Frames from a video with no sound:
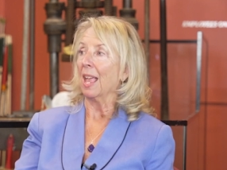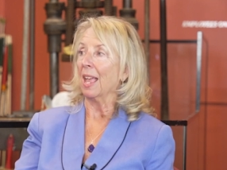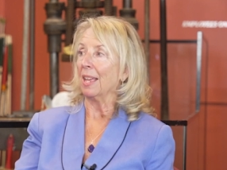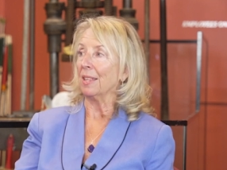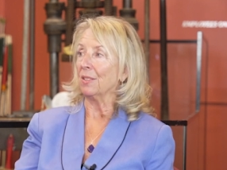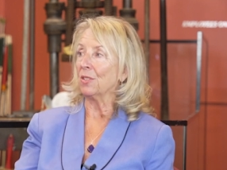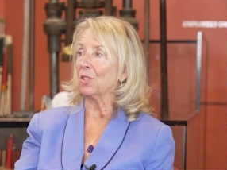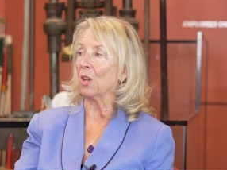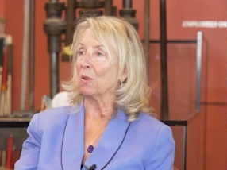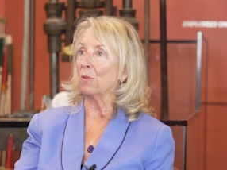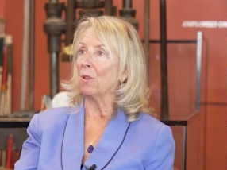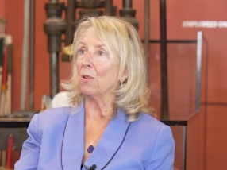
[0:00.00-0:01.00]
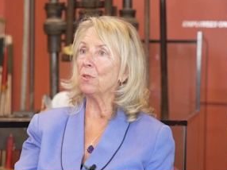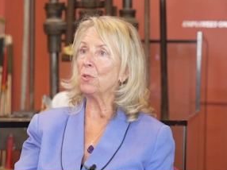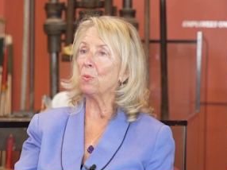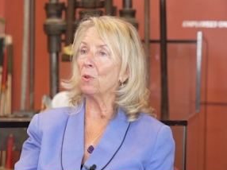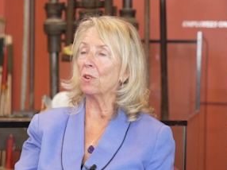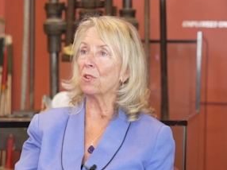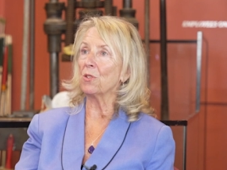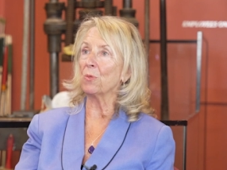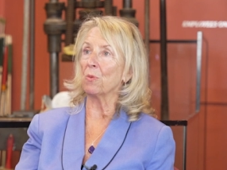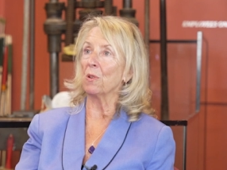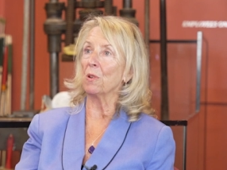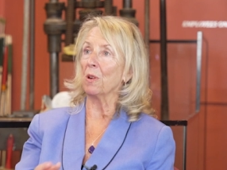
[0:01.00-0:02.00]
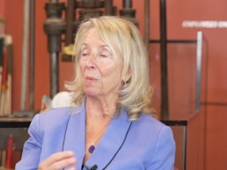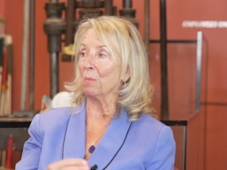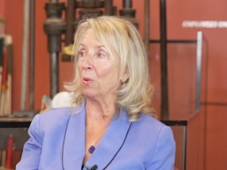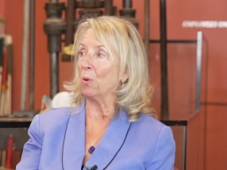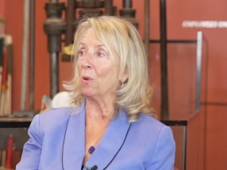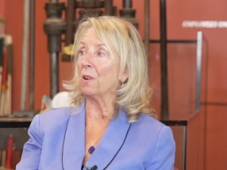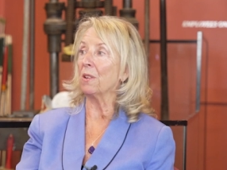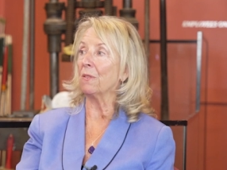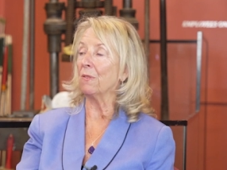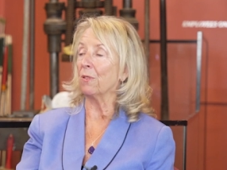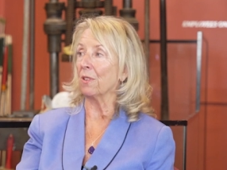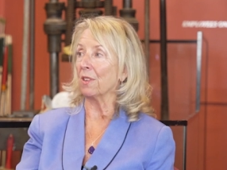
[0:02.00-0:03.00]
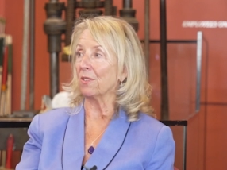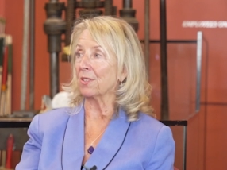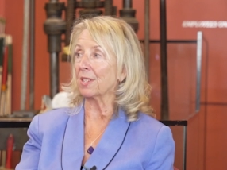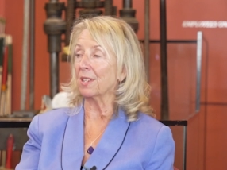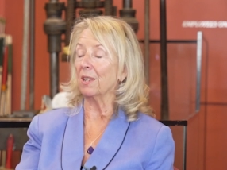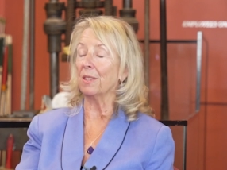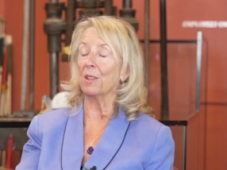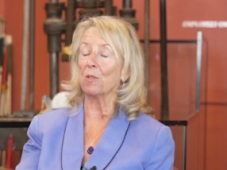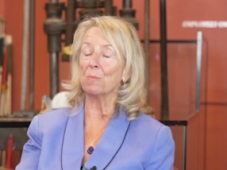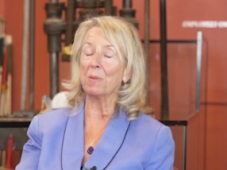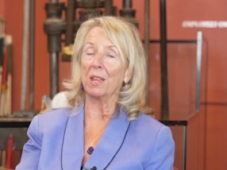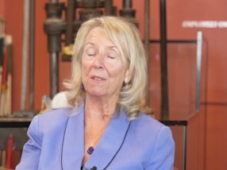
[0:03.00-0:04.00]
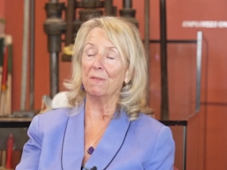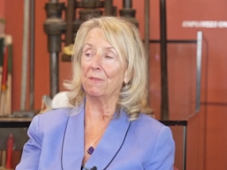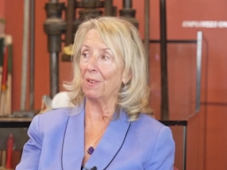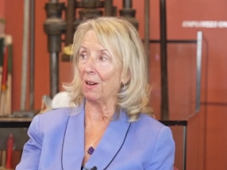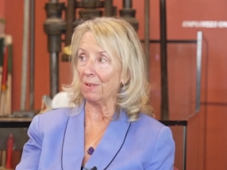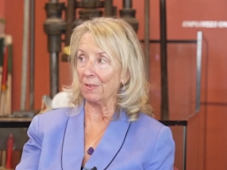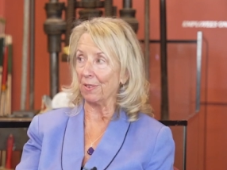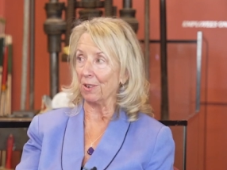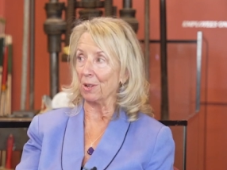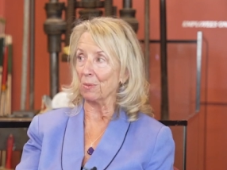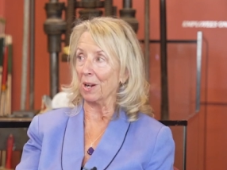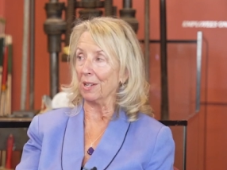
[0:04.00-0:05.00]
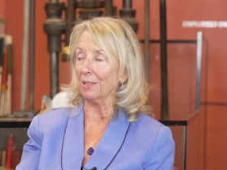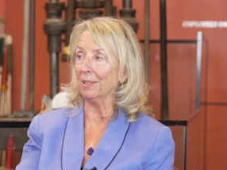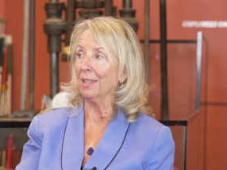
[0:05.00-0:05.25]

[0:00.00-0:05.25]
And so those workers were imported for their skill. They were paid very, very well.